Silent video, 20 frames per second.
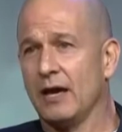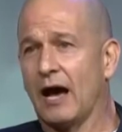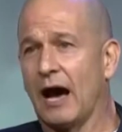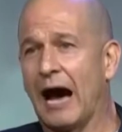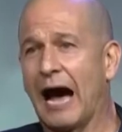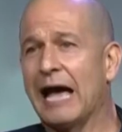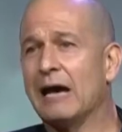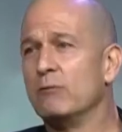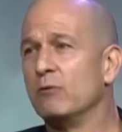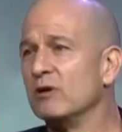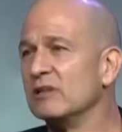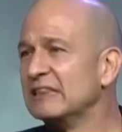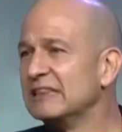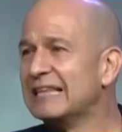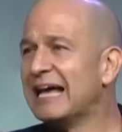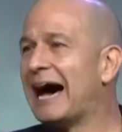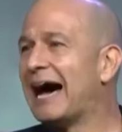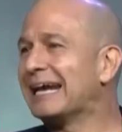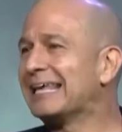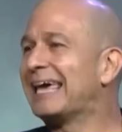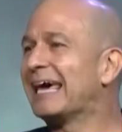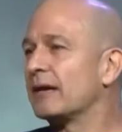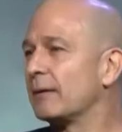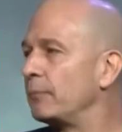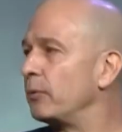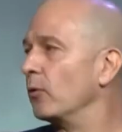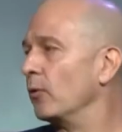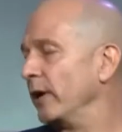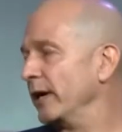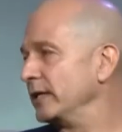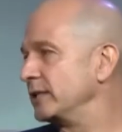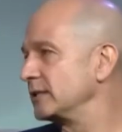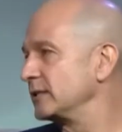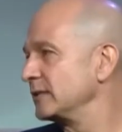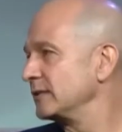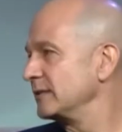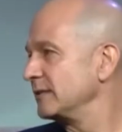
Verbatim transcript: I will not get a point. Is